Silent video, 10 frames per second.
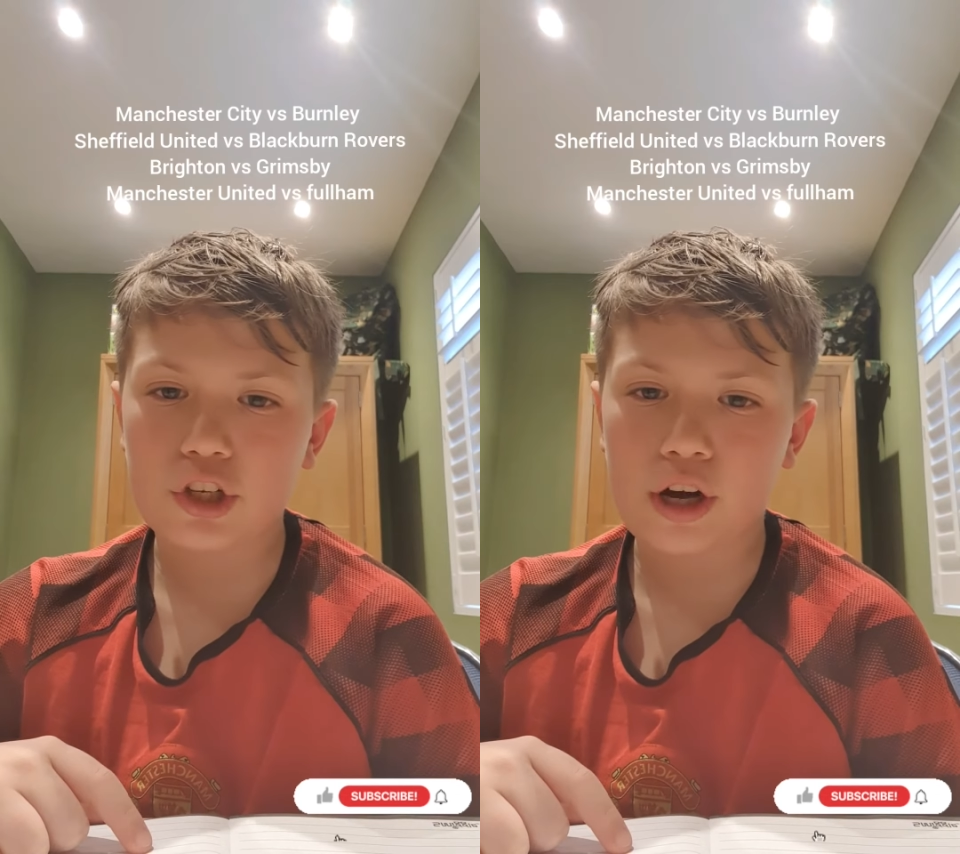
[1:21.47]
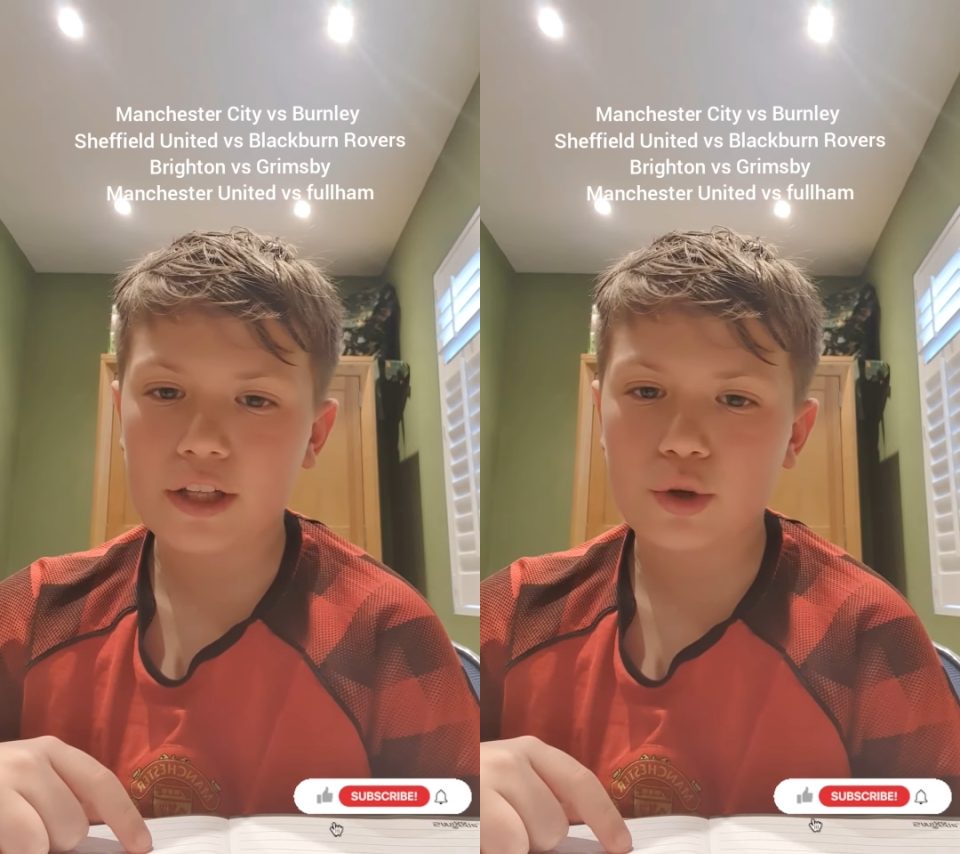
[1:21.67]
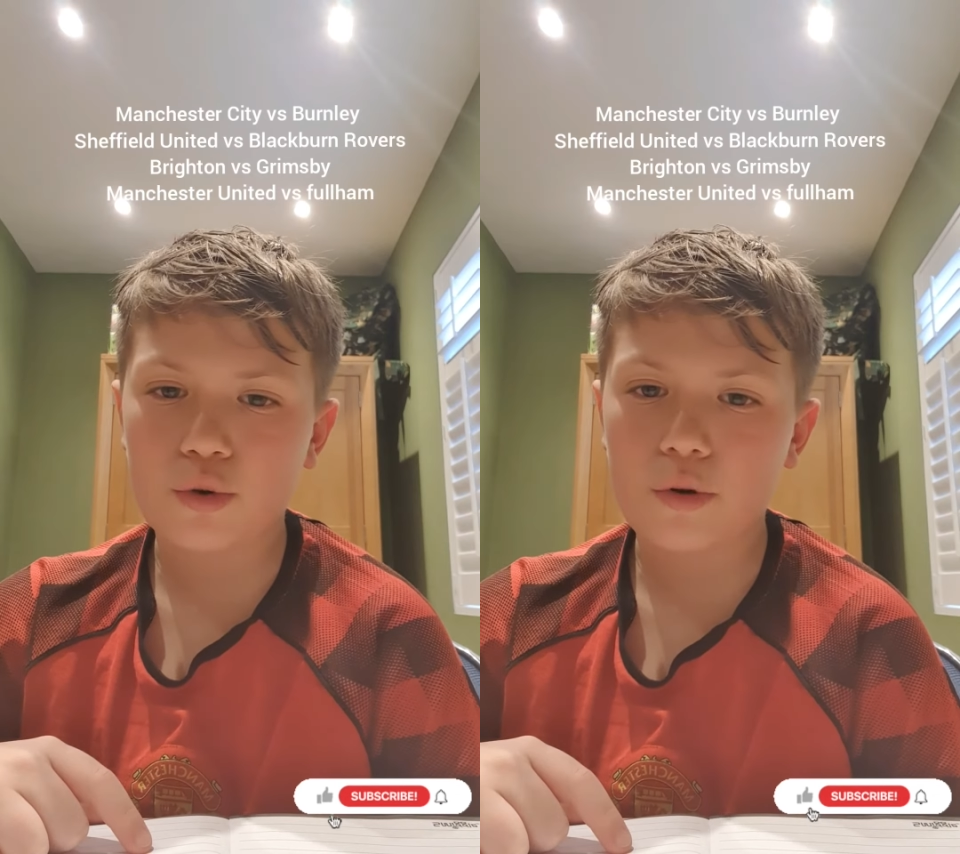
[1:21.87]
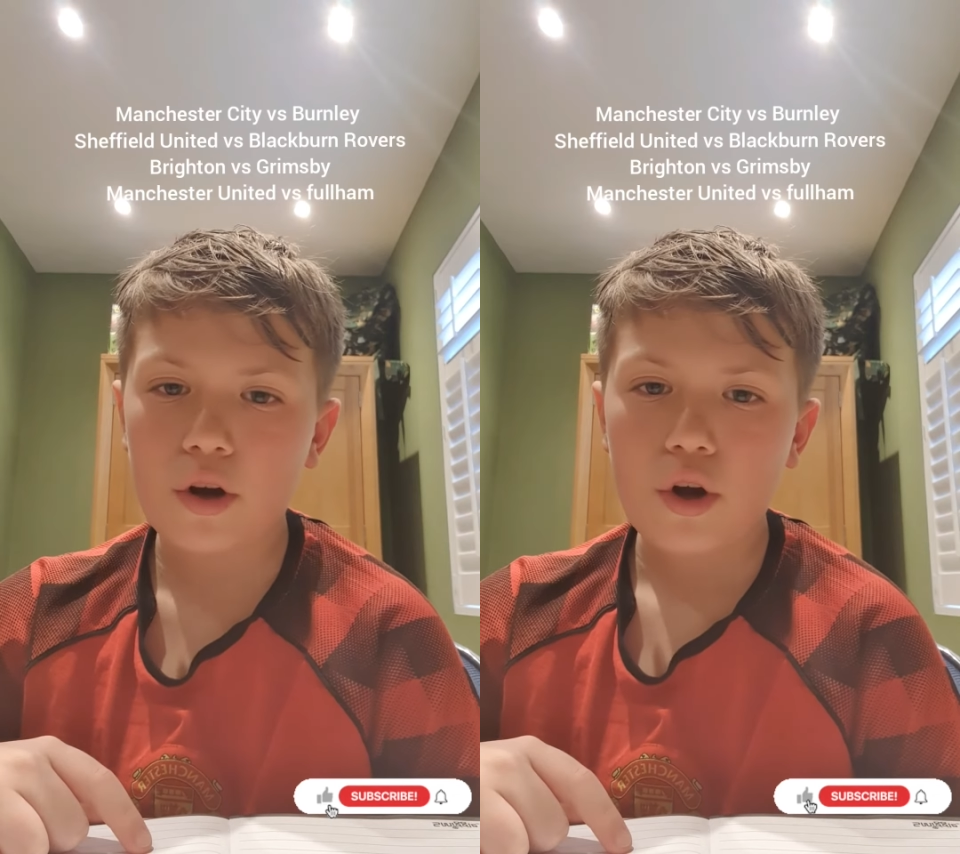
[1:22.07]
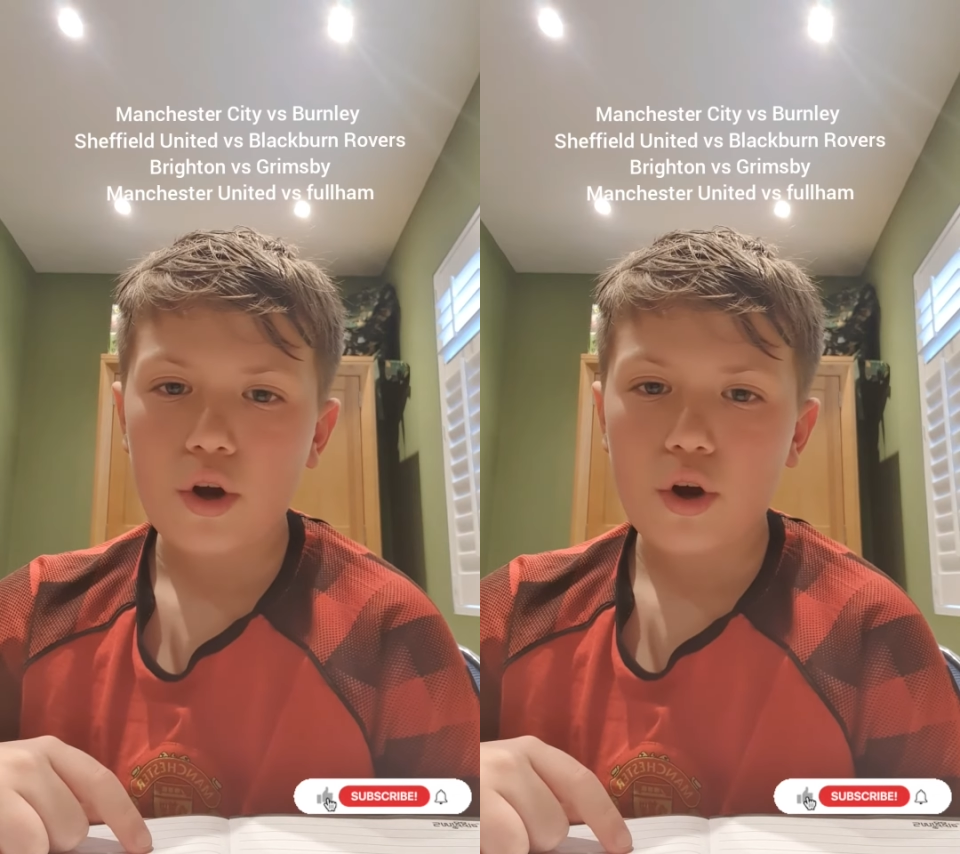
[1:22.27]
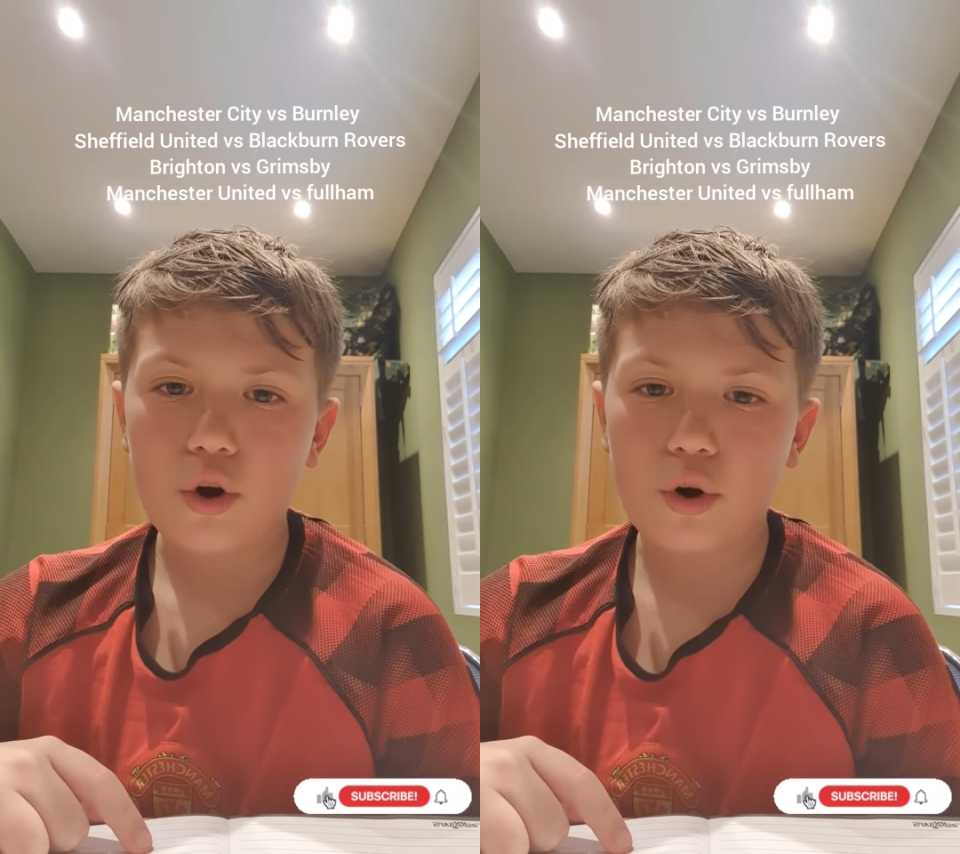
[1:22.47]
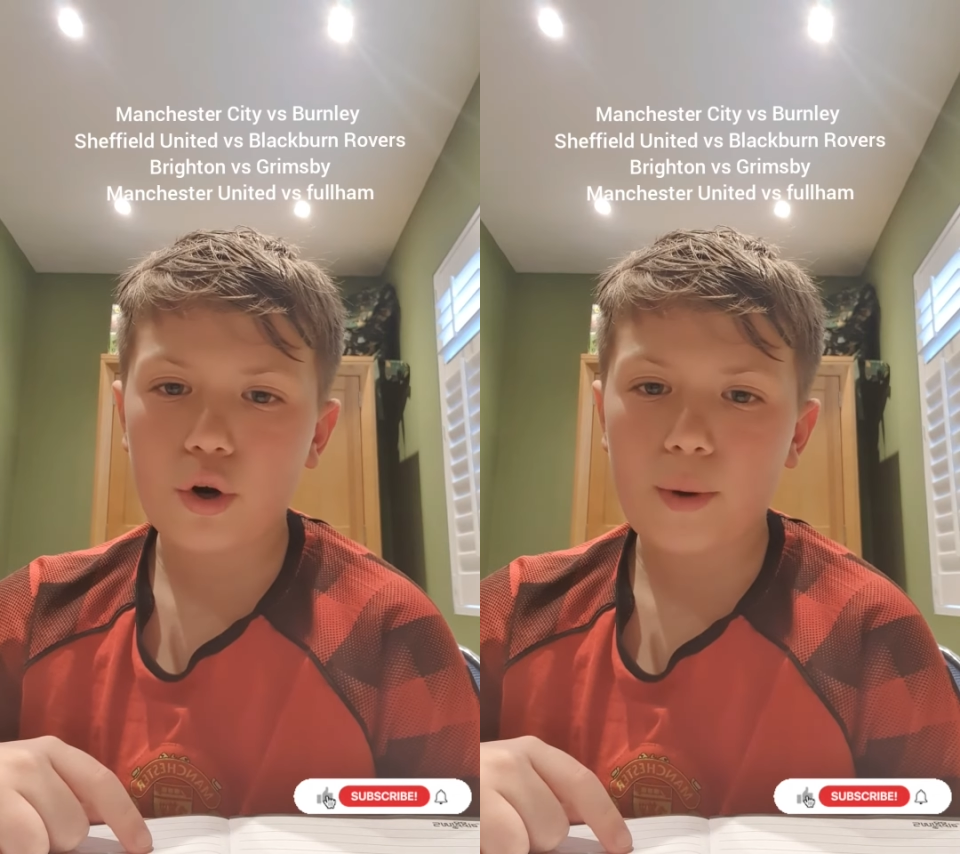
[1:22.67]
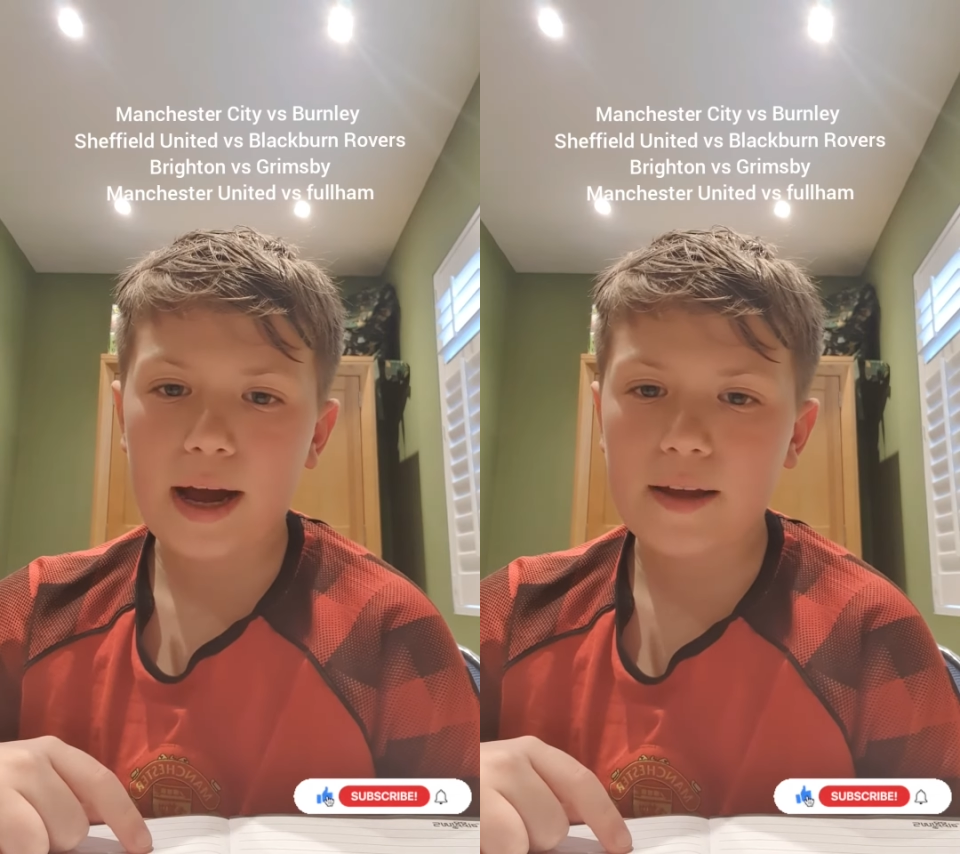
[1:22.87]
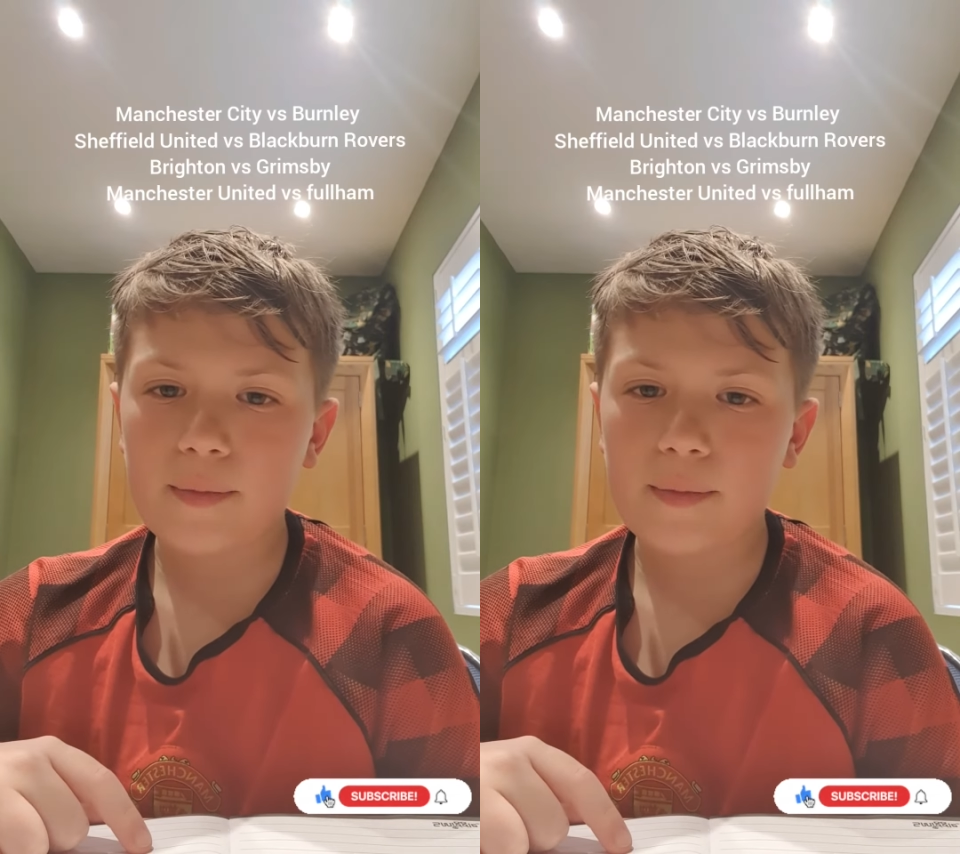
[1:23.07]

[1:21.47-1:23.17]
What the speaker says: United all the way.